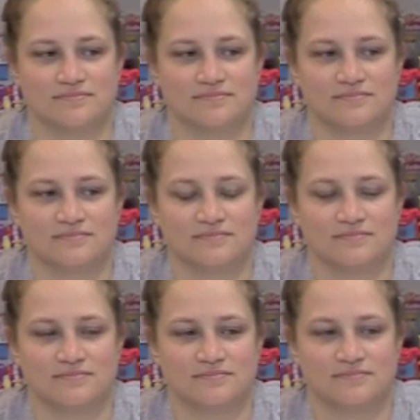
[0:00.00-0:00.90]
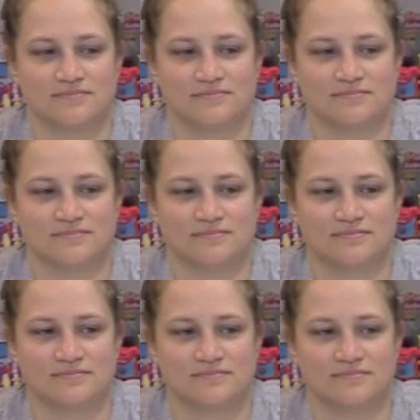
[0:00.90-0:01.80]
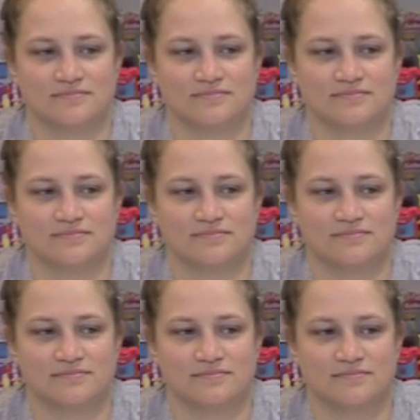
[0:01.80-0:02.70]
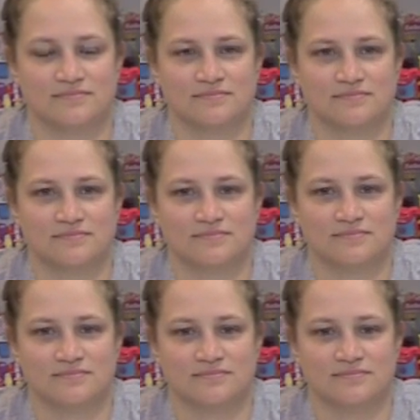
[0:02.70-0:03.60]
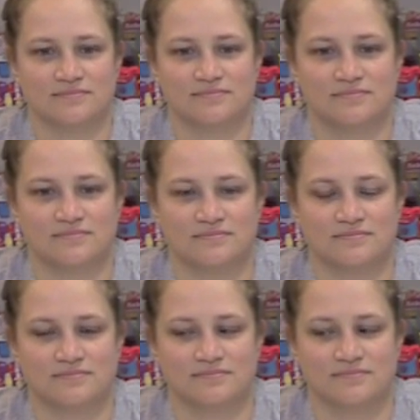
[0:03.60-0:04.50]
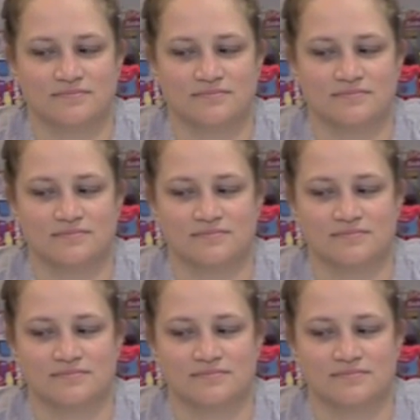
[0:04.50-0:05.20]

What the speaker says: (not speaking)